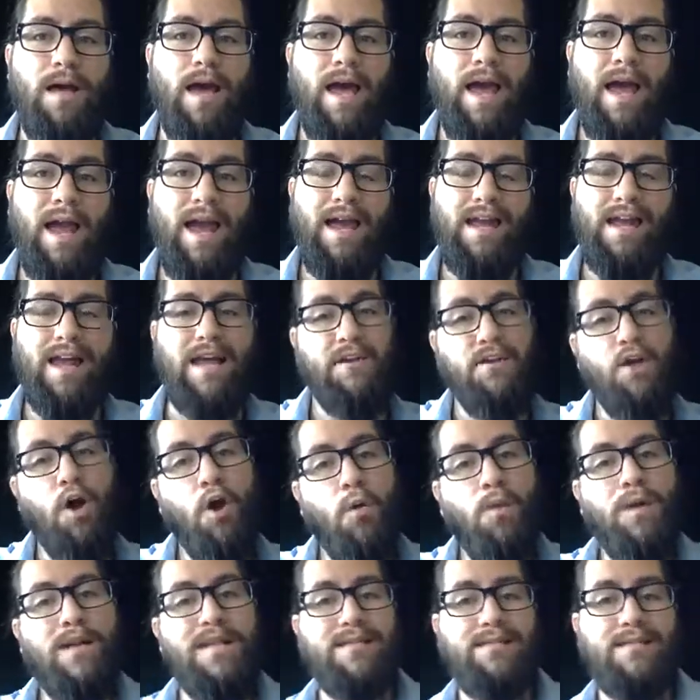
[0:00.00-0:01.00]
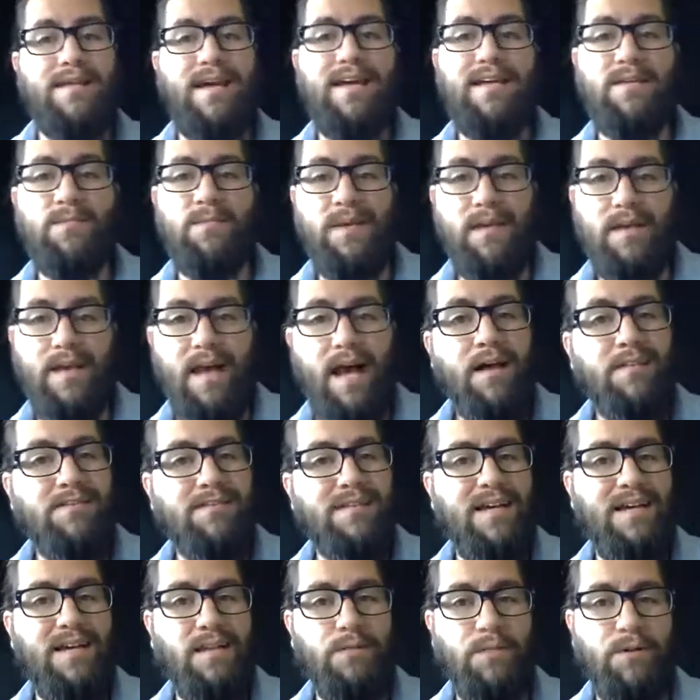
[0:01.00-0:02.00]
and I know what it's like being
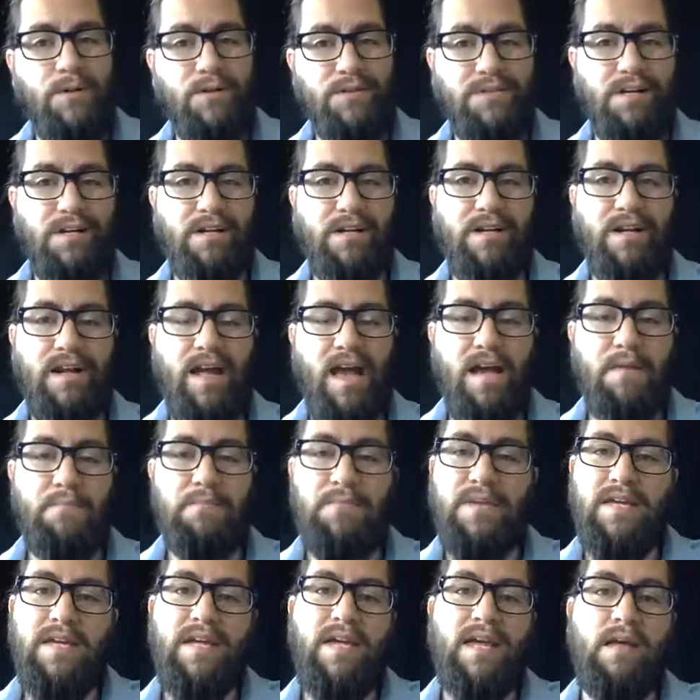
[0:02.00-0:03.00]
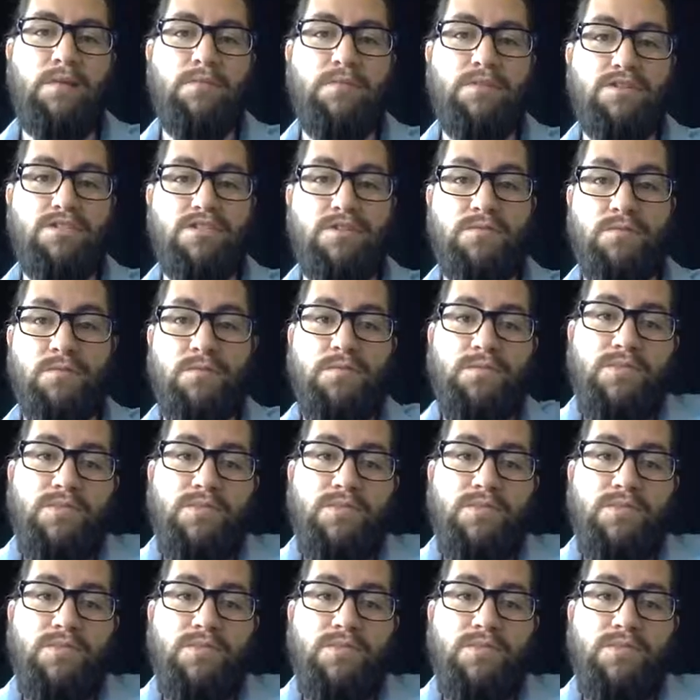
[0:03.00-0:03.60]
outside of the military and being able to